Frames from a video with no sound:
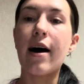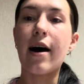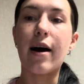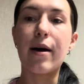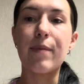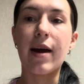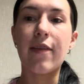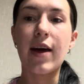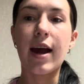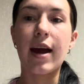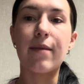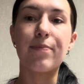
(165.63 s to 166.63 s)
And
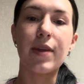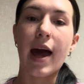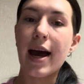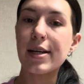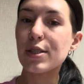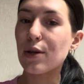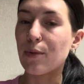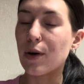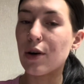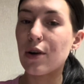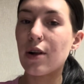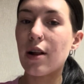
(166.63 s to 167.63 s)
then as the
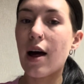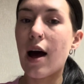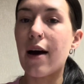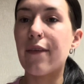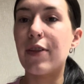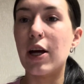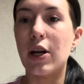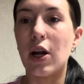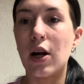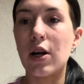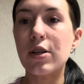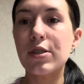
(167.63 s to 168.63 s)
role of the
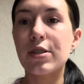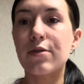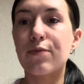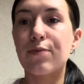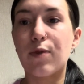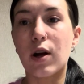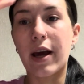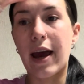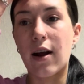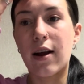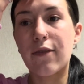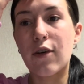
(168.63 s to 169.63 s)
nurse for
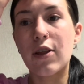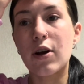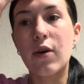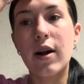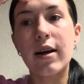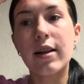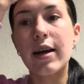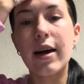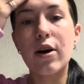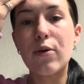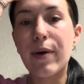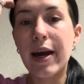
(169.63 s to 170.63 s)
caring for the critically
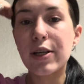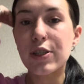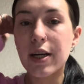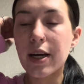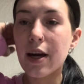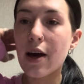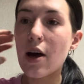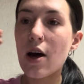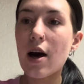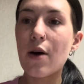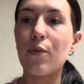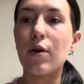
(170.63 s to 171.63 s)
ill patient,
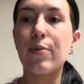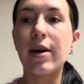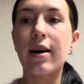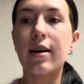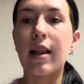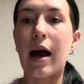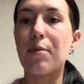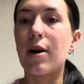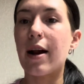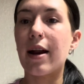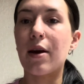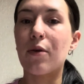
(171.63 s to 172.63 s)
we'll be
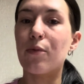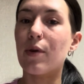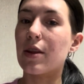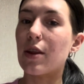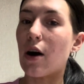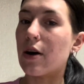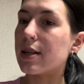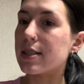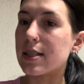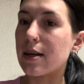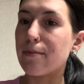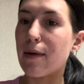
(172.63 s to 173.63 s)
collaborating with all the
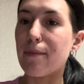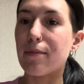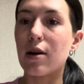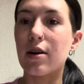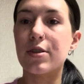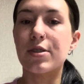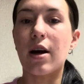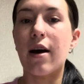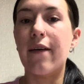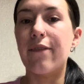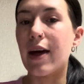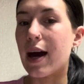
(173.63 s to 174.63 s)
team members
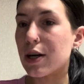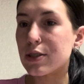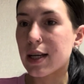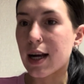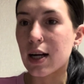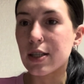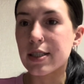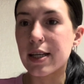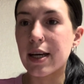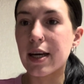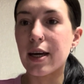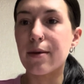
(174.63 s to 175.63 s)
of the healthcare
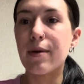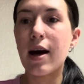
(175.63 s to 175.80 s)
team.